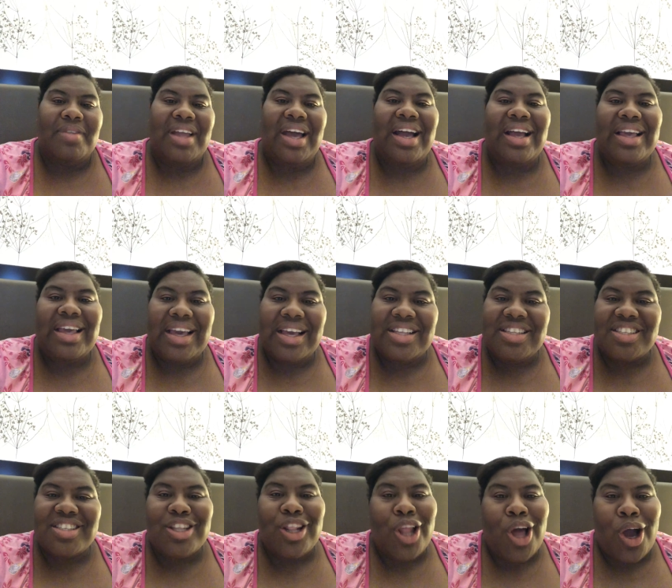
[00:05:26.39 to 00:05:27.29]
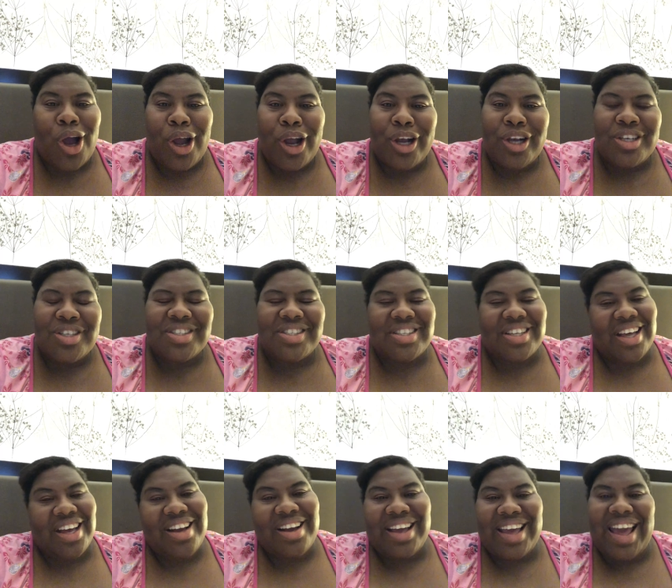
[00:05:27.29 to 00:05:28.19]
against Lars?
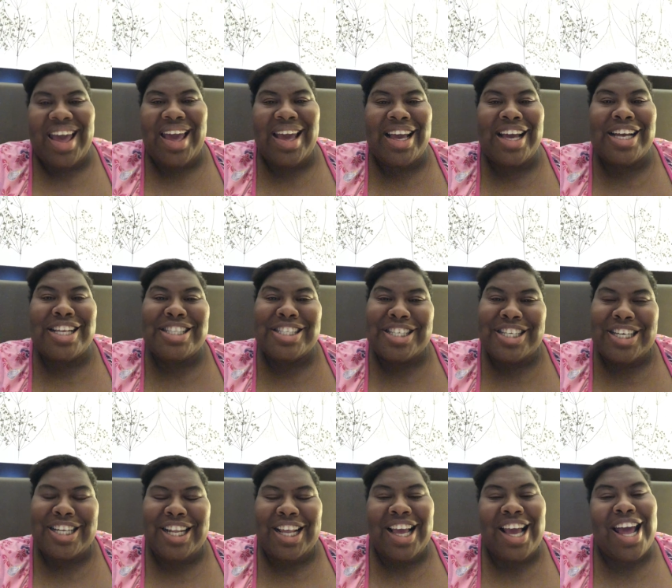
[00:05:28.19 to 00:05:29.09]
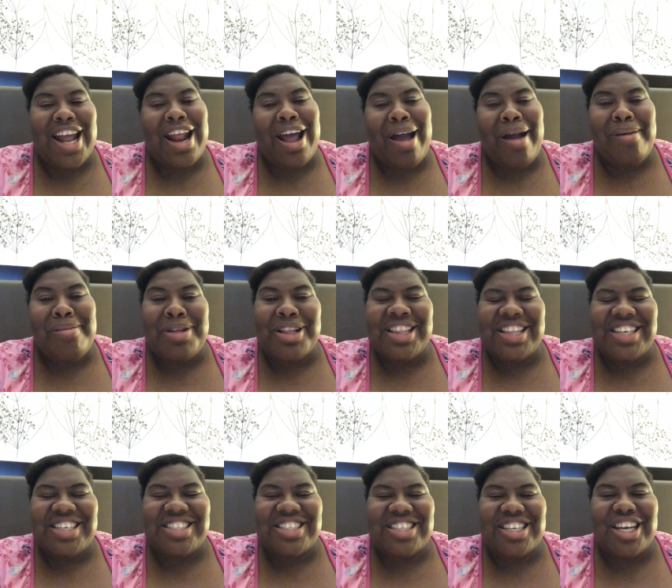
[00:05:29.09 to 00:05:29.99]
Okay, until then, I'm
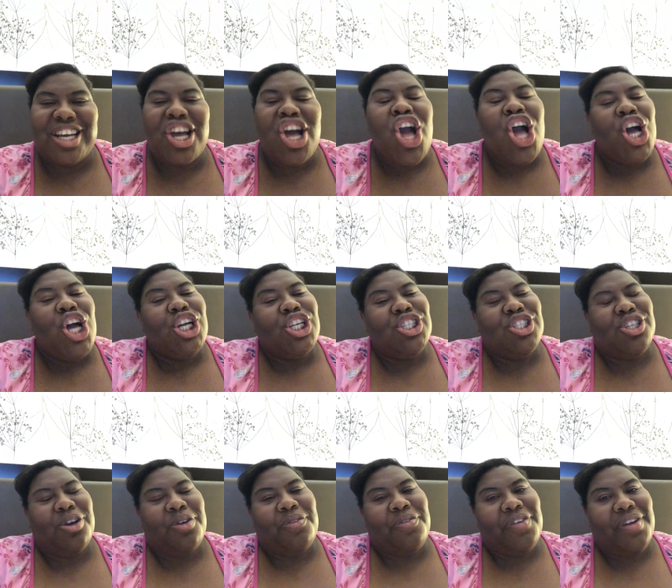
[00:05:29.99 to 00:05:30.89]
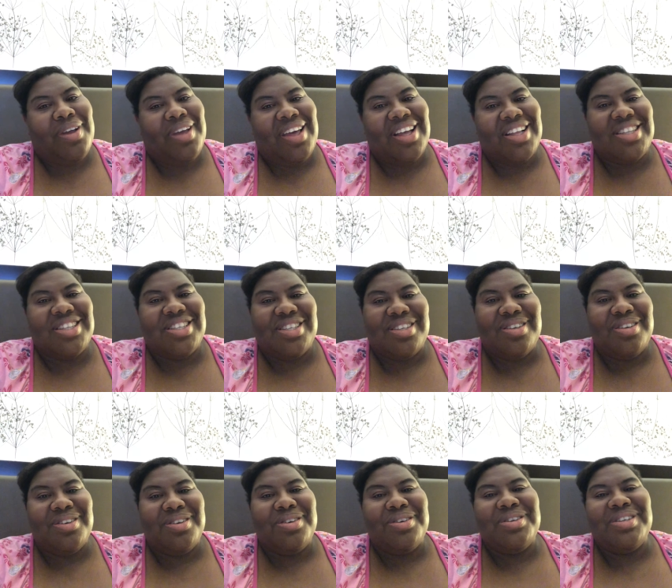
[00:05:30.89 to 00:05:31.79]
Alicia. Don't forget
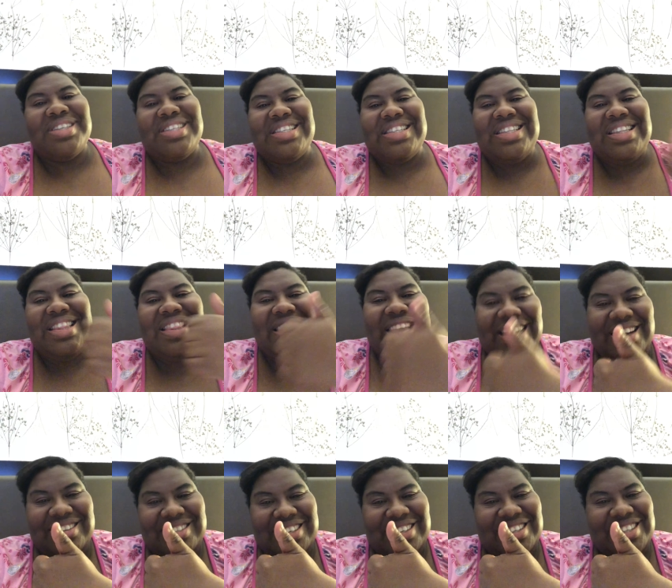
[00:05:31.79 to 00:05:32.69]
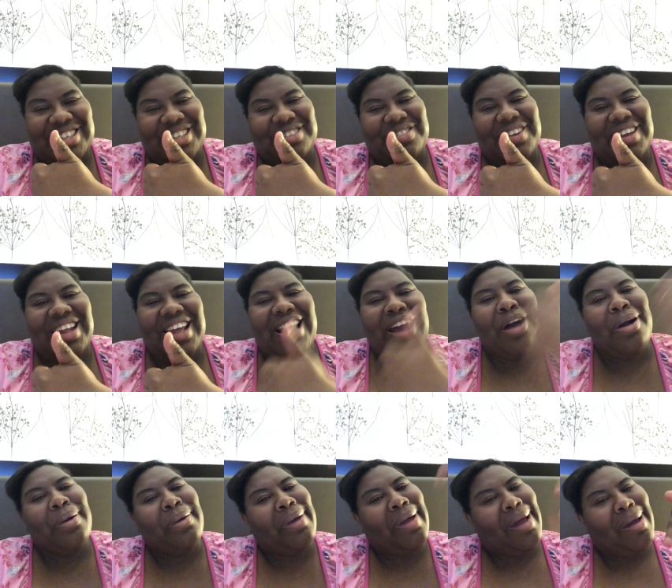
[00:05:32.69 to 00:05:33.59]
to thumbs up this
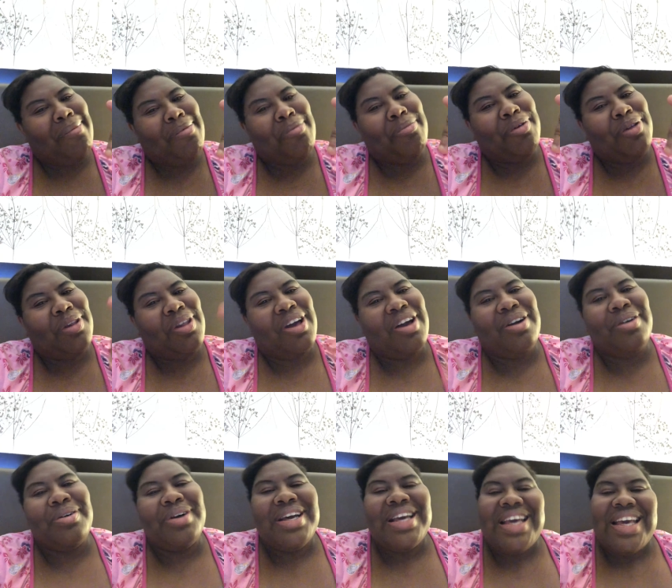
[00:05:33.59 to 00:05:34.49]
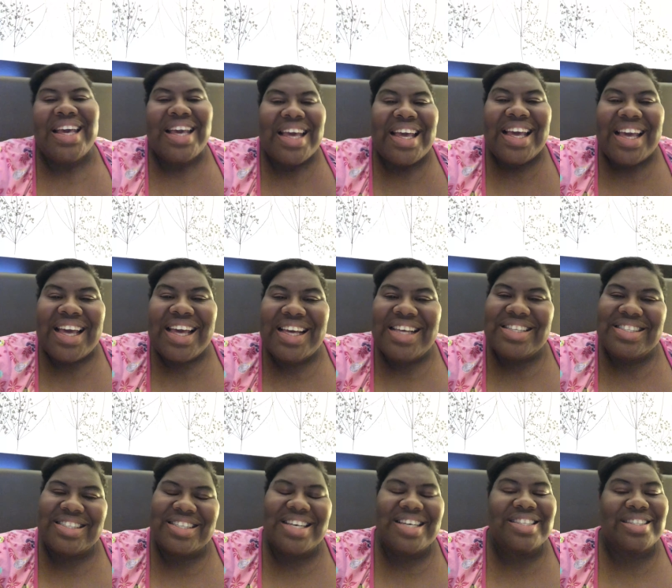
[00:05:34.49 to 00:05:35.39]
video, comment below,
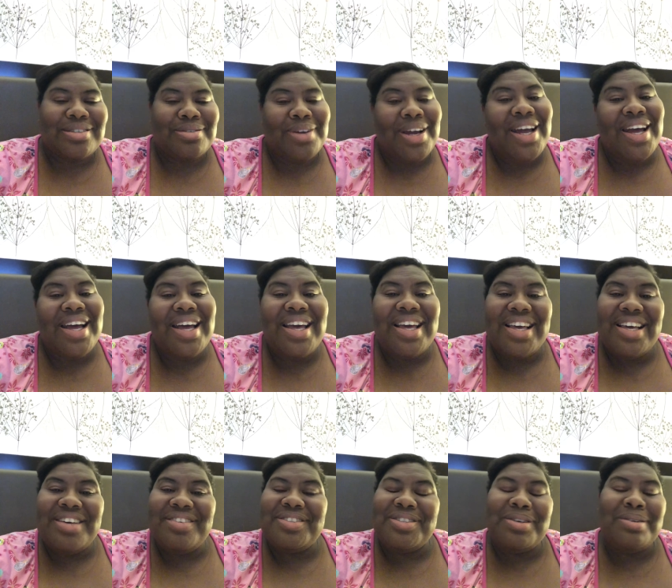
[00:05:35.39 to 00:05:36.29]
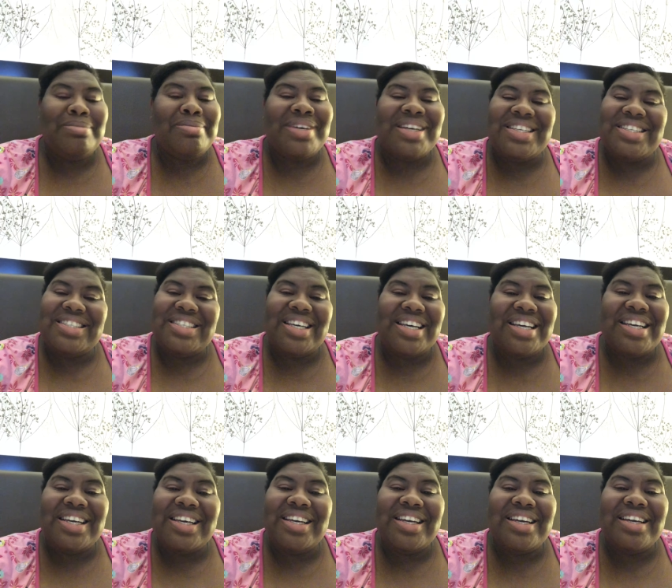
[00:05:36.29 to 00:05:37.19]
and subscribe to
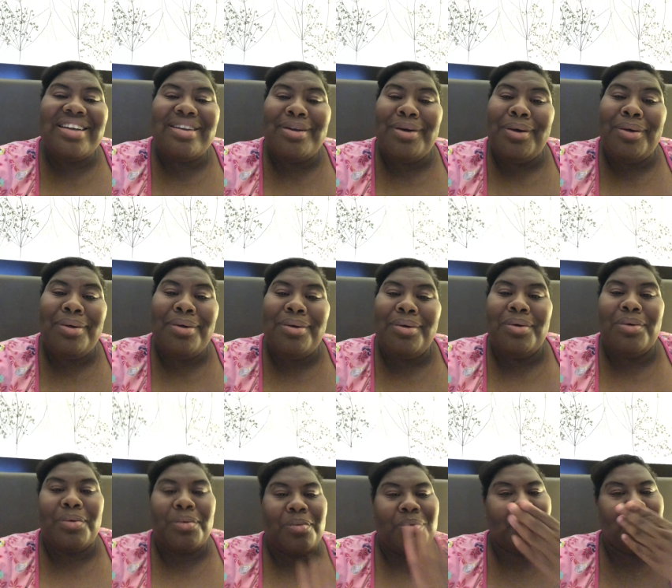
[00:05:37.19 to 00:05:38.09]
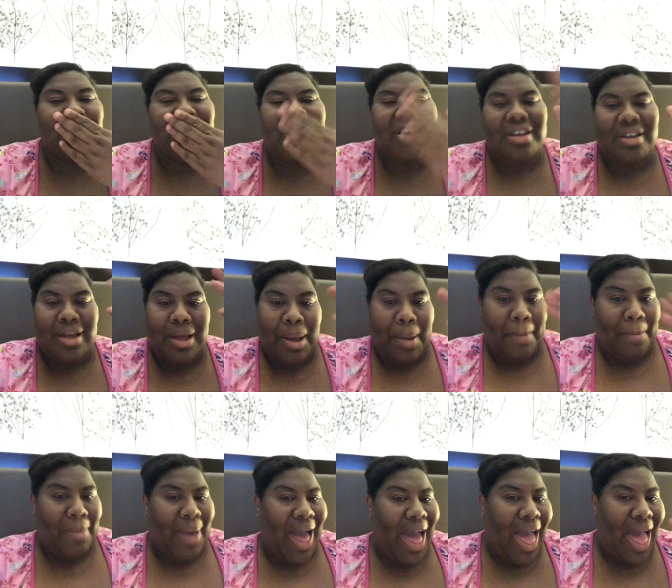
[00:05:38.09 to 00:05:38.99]
my channel.
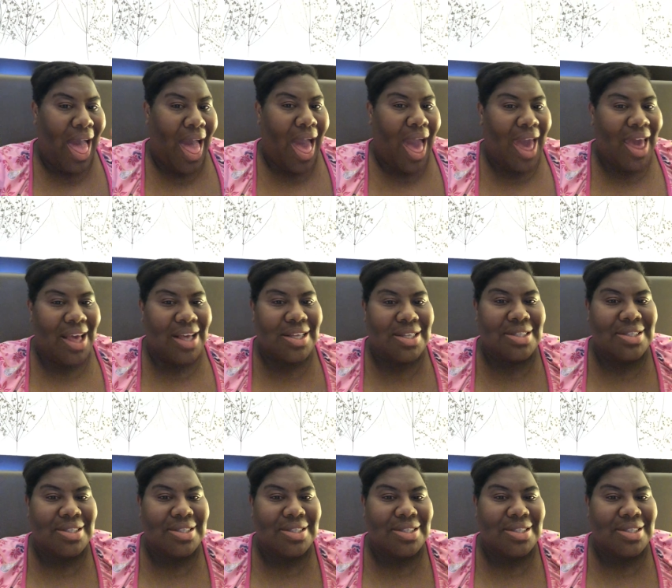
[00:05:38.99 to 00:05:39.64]
Bye.